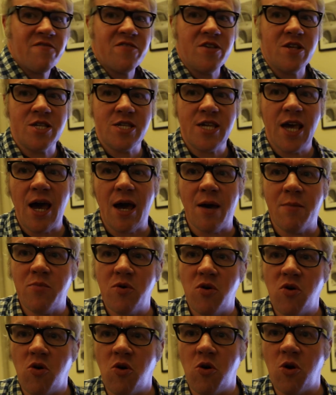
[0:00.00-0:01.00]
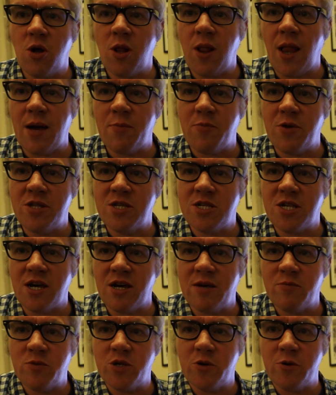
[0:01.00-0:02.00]
have to tap or clap in
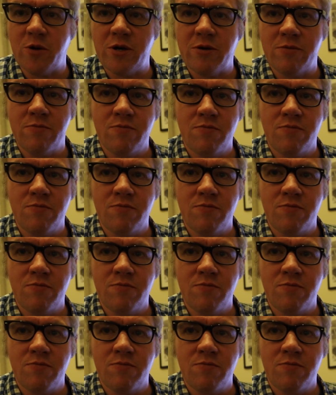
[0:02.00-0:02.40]
time to it.